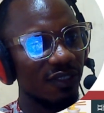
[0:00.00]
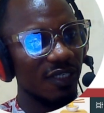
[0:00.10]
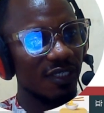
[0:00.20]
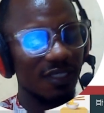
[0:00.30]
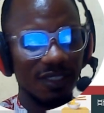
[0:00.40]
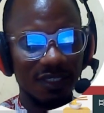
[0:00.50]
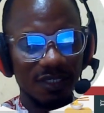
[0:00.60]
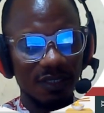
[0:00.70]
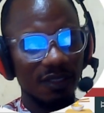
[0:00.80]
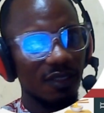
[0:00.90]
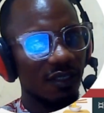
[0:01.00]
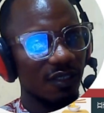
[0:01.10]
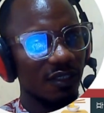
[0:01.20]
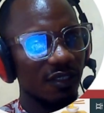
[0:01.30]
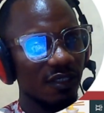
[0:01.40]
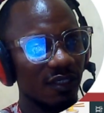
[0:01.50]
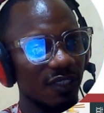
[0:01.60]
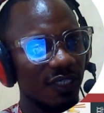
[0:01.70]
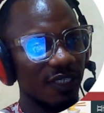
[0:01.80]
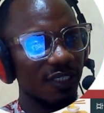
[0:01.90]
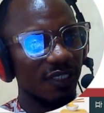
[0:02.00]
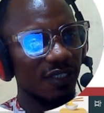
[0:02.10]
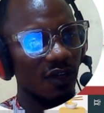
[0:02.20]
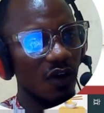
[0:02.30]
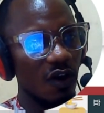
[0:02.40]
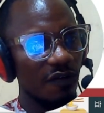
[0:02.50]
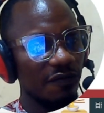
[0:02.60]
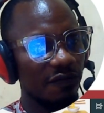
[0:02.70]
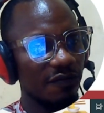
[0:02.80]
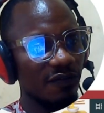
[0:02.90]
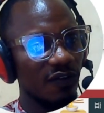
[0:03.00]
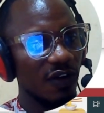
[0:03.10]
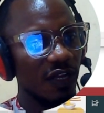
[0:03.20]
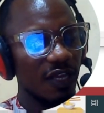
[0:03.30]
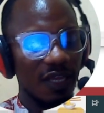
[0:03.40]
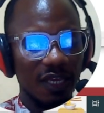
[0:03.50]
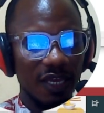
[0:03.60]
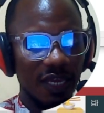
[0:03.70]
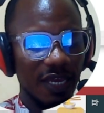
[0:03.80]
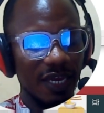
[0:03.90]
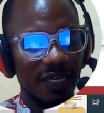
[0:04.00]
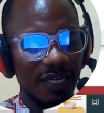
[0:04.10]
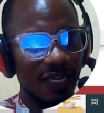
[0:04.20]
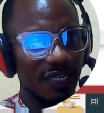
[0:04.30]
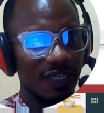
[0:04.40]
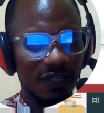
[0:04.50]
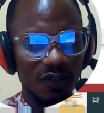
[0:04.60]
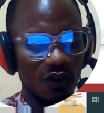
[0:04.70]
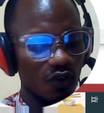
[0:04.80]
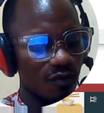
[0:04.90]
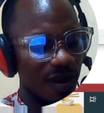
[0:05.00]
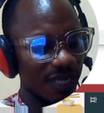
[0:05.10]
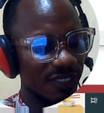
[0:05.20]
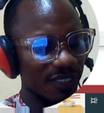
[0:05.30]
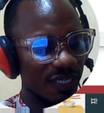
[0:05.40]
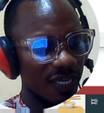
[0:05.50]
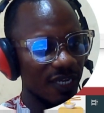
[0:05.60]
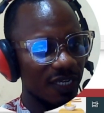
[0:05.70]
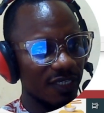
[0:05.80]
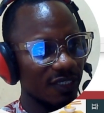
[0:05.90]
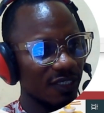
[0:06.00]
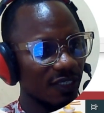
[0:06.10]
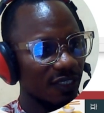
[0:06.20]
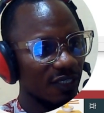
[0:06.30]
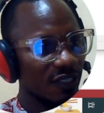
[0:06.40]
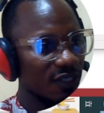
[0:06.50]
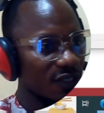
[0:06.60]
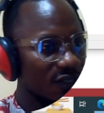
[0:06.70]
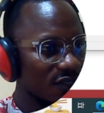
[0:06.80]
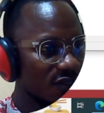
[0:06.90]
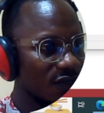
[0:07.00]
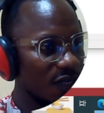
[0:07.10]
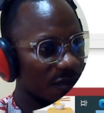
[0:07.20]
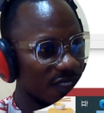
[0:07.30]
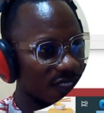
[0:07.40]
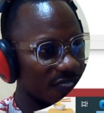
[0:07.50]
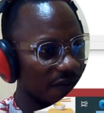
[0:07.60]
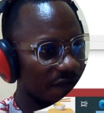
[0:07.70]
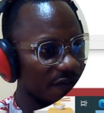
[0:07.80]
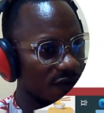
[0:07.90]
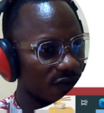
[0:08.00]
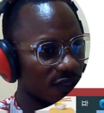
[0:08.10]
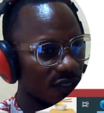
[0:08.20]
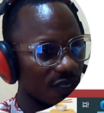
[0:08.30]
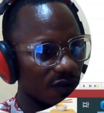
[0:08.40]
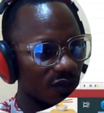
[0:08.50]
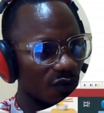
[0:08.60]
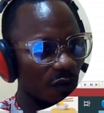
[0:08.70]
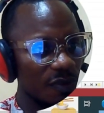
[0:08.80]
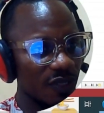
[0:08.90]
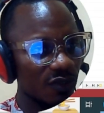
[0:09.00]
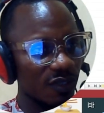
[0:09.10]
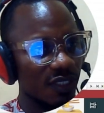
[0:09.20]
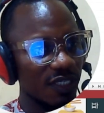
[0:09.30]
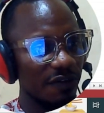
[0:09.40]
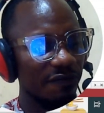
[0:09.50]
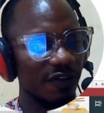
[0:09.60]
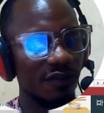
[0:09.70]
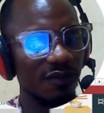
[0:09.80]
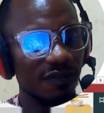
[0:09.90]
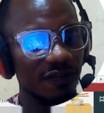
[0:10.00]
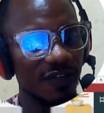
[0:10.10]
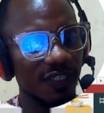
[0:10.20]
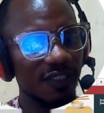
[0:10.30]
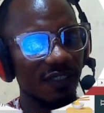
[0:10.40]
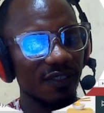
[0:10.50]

this, take this off, and then go by saying, so let me see the fields. I want to open it to see the fields first.